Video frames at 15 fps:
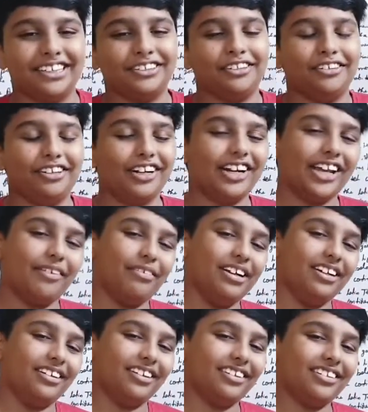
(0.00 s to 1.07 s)
So today we are
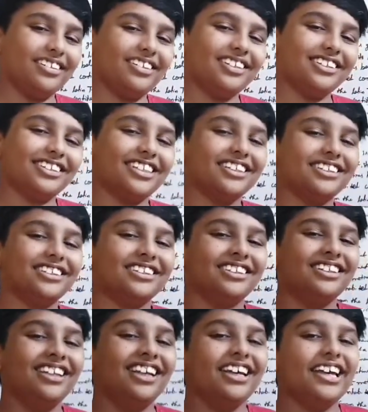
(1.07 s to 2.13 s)
going to discuss
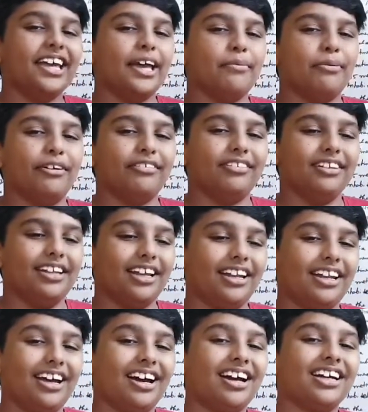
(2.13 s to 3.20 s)
about the
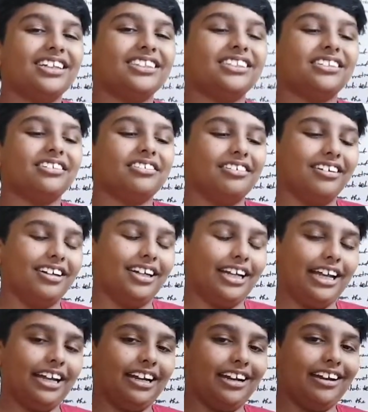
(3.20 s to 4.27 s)
last
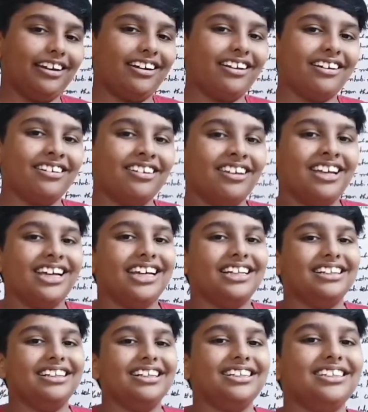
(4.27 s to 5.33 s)
continent in
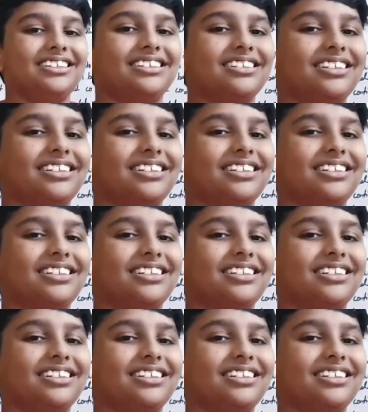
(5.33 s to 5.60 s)
this